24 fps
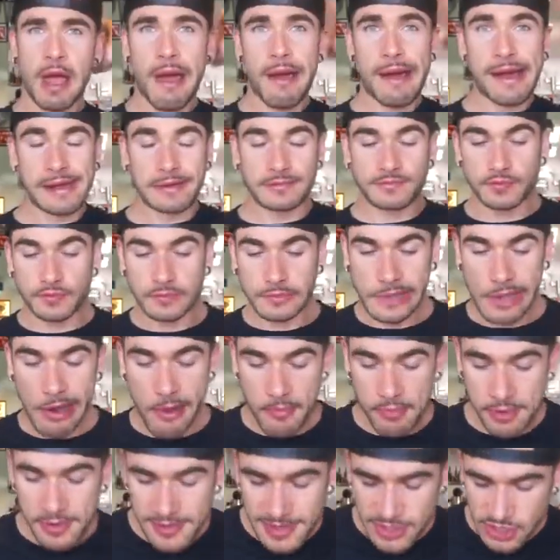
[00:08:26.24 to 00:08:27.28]
Alright,
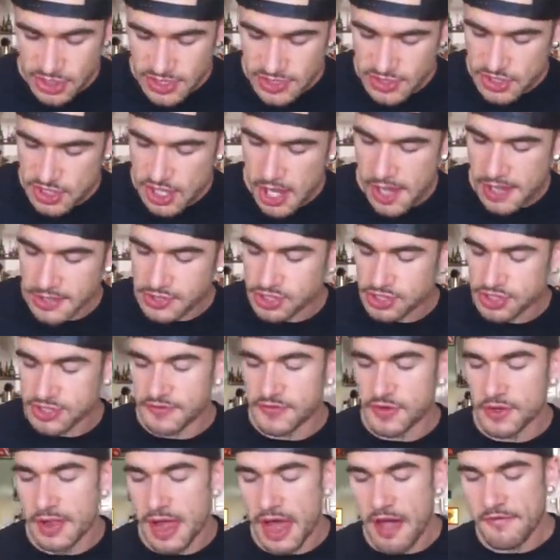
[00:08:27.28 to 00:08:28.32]
pretty much in the solids. There's a
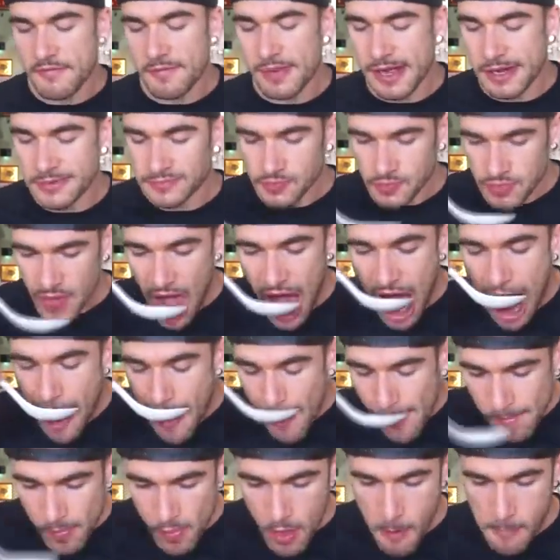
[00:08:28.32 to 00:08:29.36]
few left, but
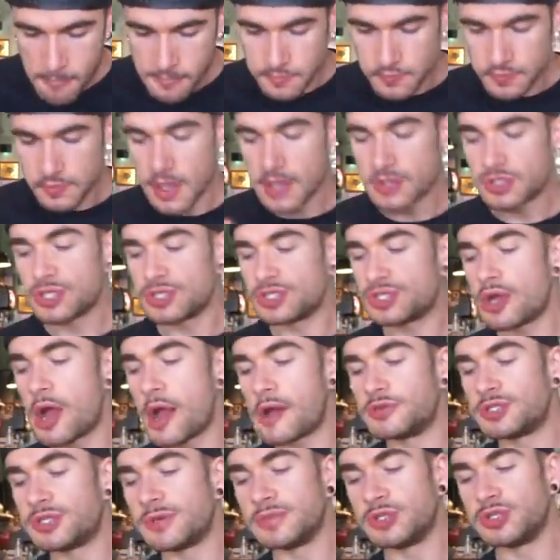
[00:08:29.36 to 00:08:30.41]
let's get
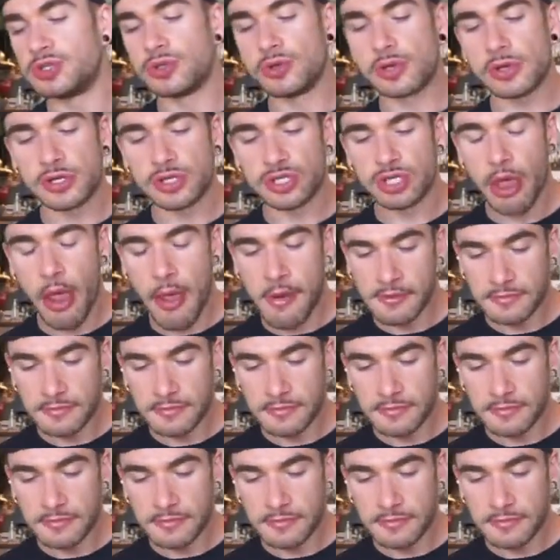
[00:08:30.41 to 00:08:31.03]
started with some of these noodles.